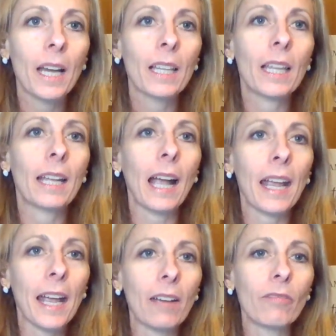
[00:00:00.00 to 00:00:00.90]
like I
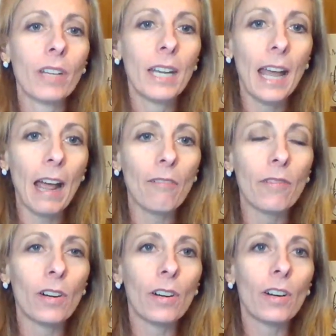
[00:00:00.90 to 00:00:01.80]
have
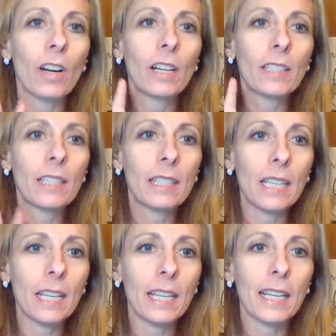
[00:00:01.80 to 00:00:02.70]
never
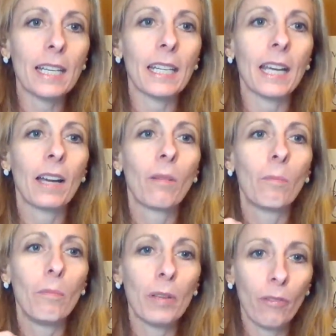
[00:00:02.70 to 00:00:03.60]
seen
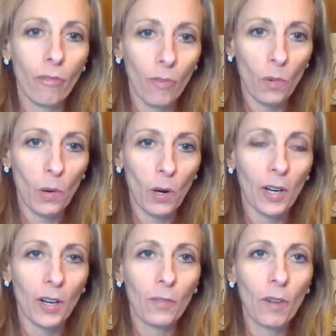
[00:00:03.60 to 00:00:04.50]
before,
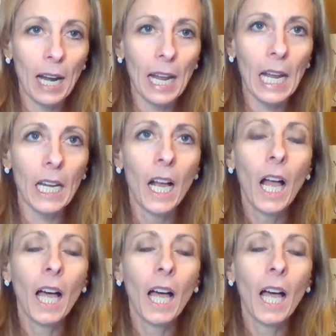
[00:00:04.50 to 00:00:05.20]
right?